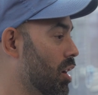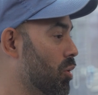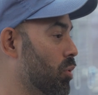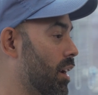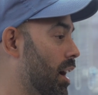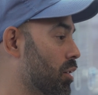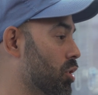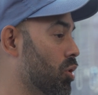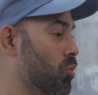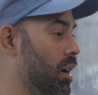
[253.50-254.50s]
when I, you
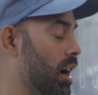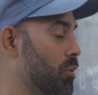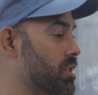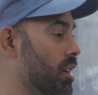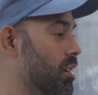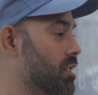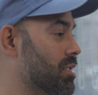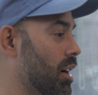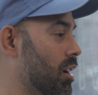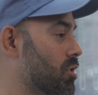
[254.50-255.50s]
know, what I would say to
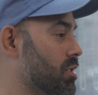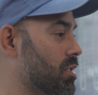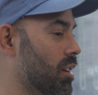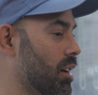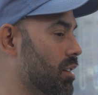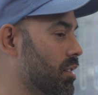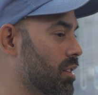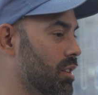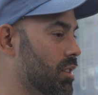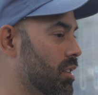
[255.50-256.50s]
designers is like,
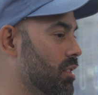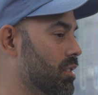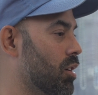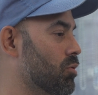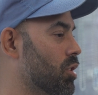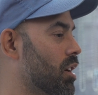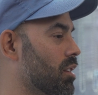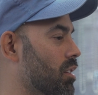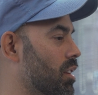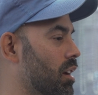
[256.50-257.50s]
you know, look at
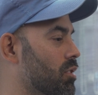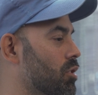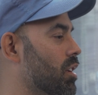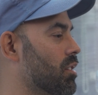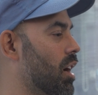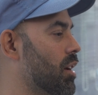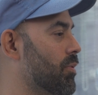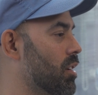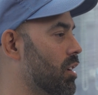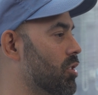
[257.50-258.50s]
the look at life in,
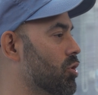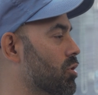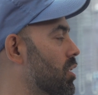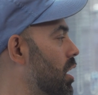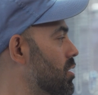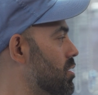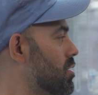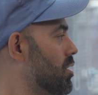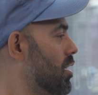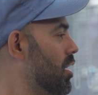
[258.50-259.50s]
in your lens
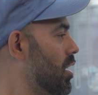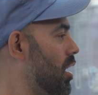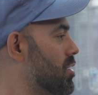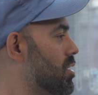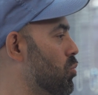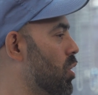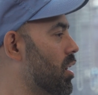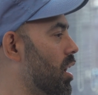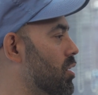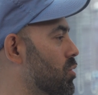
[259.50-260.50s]
and say, what can
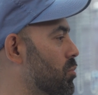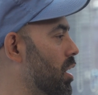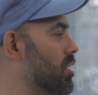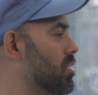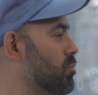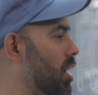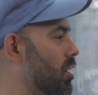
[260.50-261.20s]
I do to make this better?